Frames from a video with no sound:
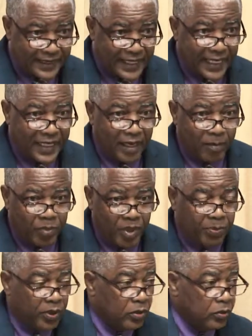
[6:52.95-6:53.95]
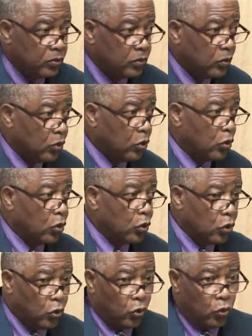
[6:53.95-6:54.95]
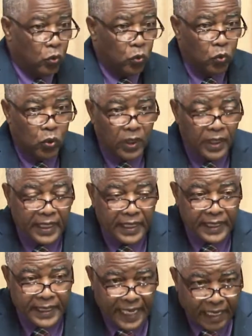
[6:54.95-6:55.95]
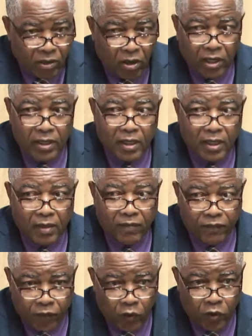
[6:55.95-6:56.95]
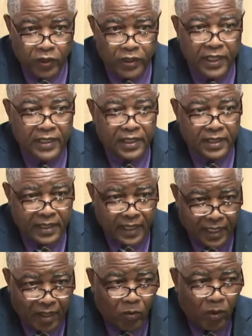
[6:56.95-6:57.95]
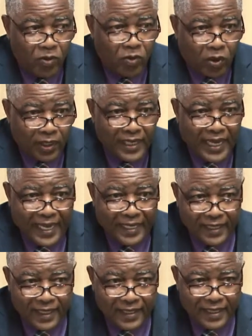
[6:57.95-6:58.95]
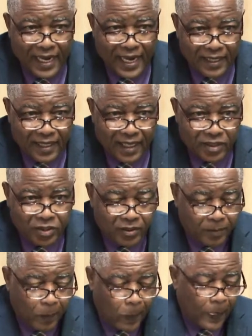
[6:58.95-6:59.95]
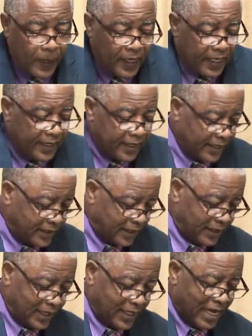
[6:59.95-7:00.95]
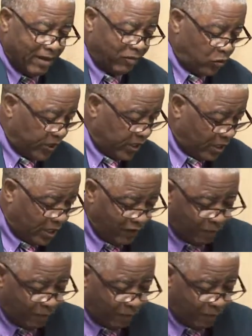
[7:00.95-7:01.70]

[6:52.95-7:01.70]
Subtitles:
that there are people who cannot afford to take up what you call their allocation. This is a clever way of